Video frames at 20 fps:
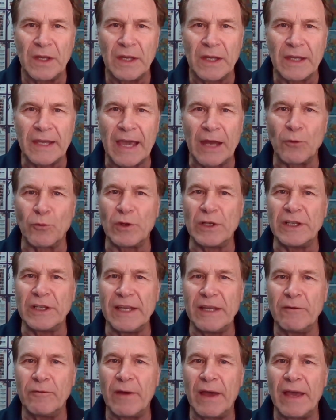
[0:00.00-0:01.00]
can
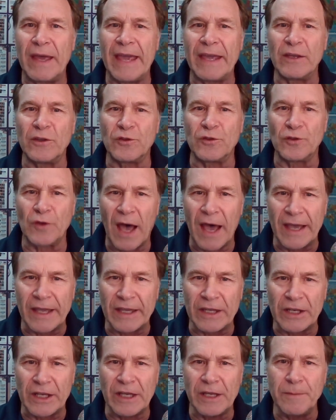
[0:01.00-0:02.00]
relieve
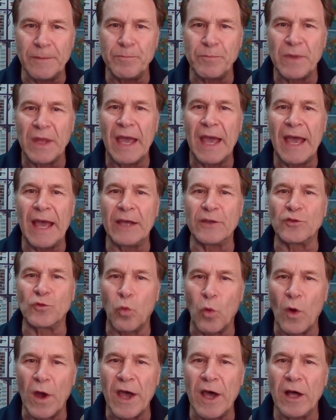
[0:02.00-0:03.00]
anxiety as
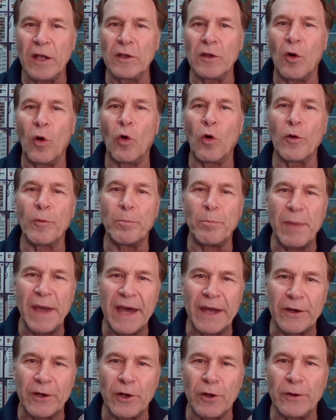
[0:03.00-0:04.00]
well or
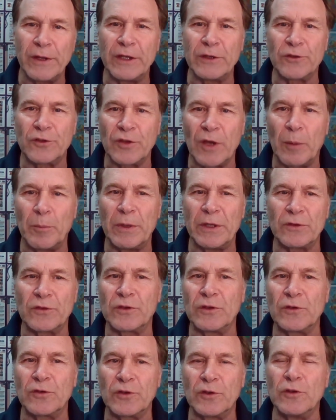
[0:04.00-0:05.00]
better in some
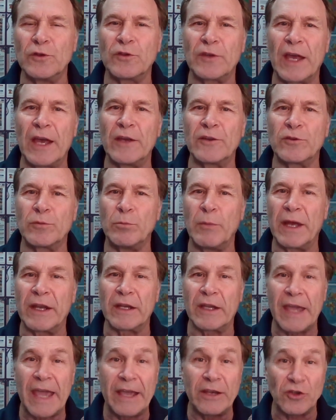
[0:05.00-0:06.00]
instances as
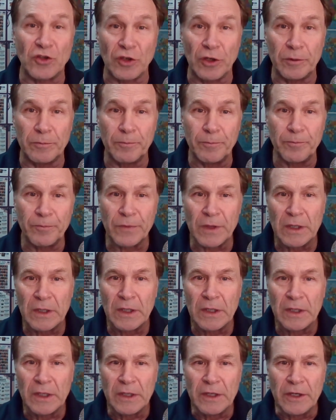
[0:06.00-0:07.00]
medication.
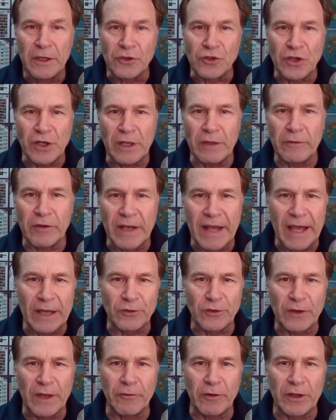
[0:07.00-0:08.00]
She even
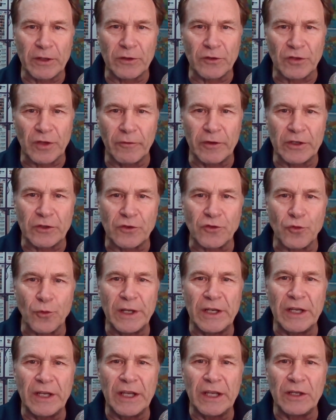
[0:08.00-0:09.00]
has evidence of it
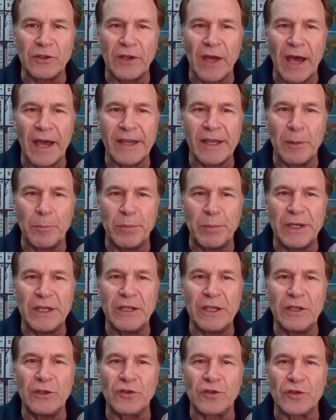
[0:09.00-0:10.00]
treating
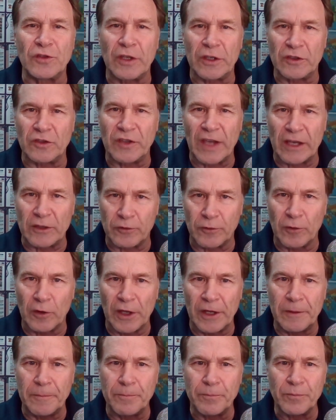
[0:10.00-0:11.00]
diabetes
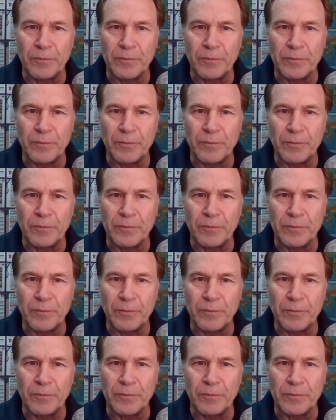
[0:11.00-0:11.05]
successfully.